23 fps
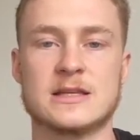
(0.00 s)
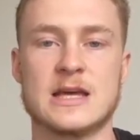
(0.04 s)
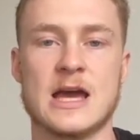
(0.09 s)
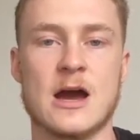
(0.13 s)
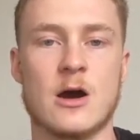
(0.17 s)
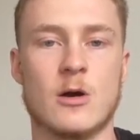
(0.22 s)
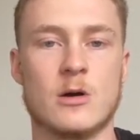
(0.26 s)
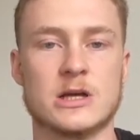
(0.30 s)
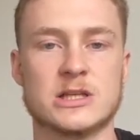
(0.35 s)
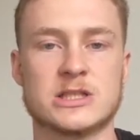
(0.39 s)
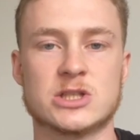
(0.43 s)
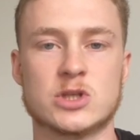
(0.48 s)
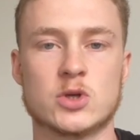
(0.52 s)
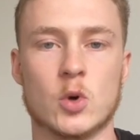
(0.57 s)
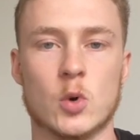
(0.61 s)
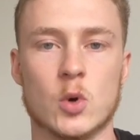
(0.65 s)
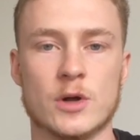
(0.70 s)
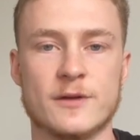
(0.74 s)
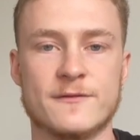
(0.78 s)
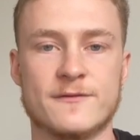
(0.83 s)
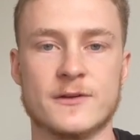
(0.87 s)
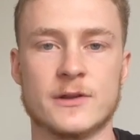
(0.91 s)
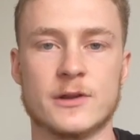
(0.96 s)
how I
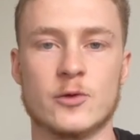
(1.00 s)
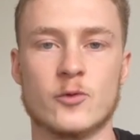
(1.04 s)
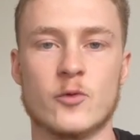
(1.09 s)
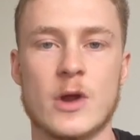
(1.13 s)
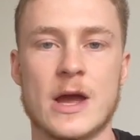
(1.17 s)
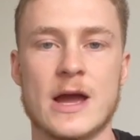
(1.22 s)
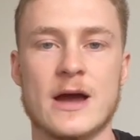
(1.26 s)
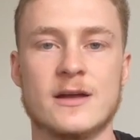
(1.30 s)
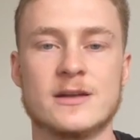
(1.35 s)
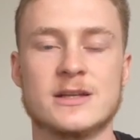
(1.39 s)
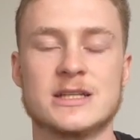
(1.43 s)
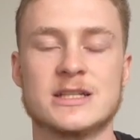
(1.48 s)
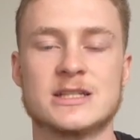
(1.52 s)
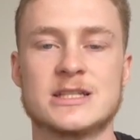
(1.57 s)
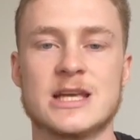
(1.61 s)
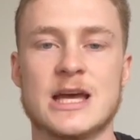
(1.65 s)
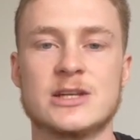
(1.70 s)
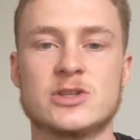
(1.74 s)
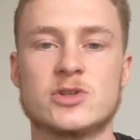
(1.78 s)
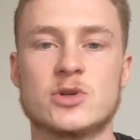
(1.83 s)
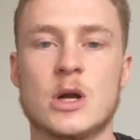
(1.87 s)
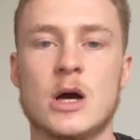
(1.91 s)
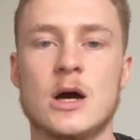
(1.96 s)
scored for the round,
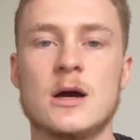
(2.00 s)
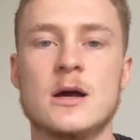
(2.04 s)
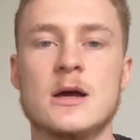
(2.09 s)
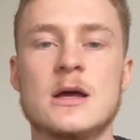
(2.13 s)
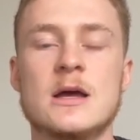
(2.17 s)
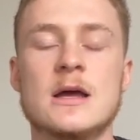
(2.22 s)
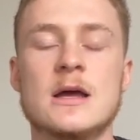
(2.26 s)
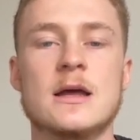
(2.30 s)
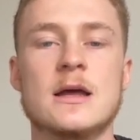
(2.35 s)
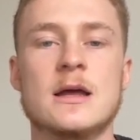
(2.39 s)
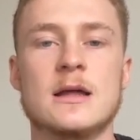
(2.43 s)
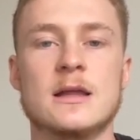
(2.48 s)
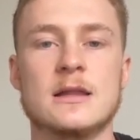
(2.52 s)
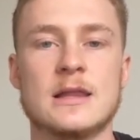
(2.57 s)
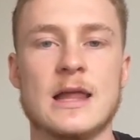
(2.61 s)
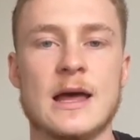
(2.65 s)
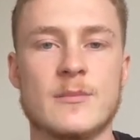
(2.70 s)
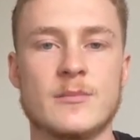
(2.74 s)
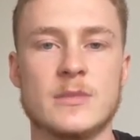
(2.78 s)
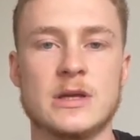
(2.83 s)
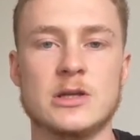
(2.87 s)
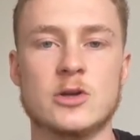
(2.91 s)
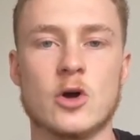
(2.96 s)
etc.,
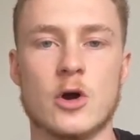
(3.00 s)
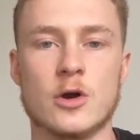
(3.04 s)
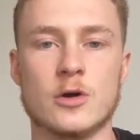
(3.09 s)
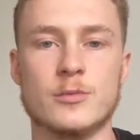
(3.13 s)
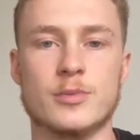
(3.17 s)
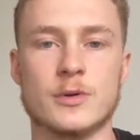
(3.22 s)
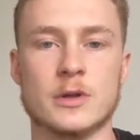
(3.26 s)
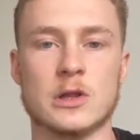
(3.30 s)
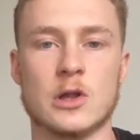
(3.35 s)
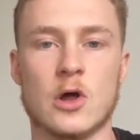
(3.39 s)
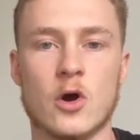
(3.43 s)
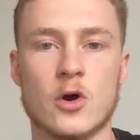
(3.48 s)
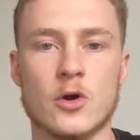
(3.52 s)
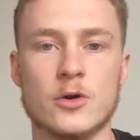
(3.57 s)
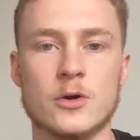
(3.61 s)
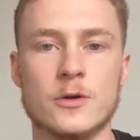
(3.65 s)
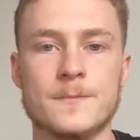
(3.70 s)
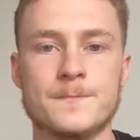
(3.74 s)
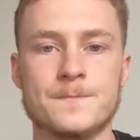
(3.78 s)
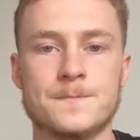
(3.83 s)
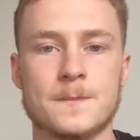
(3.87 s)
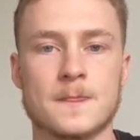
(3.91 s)
let me know below.